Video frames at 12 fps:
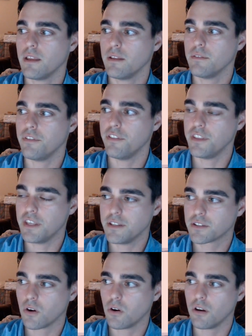these
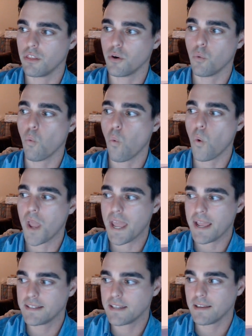are the
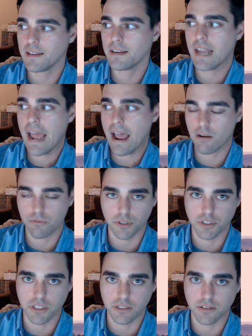weighted
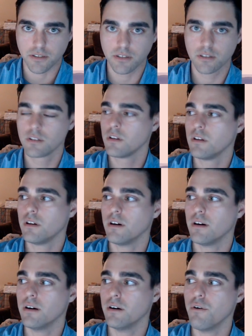averages
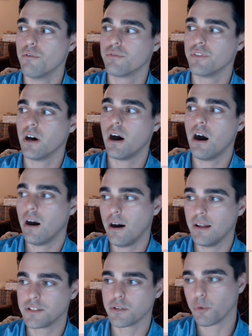of the
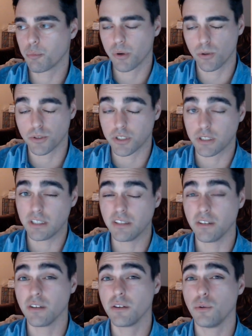odds of a person
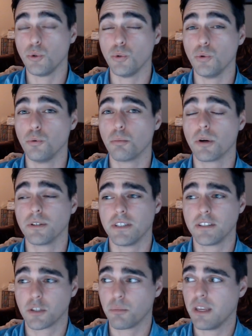who
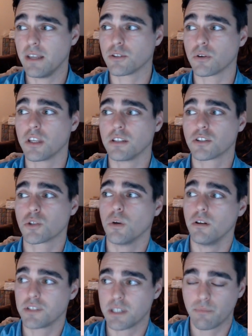participates or gets
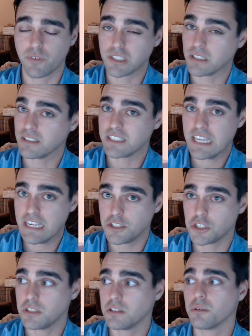12-step
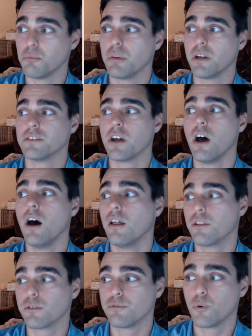facilitation compared to other
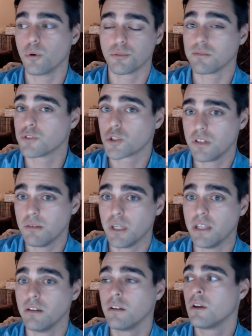forms of treatment,
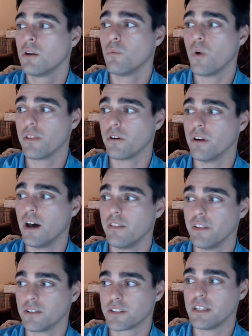whether or not they'll
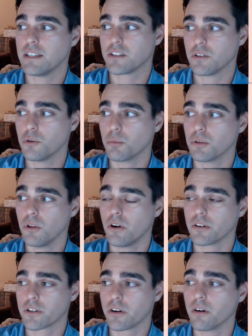stay sober long
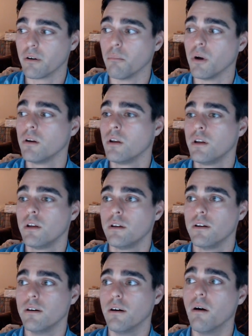term.
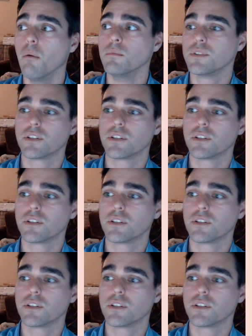So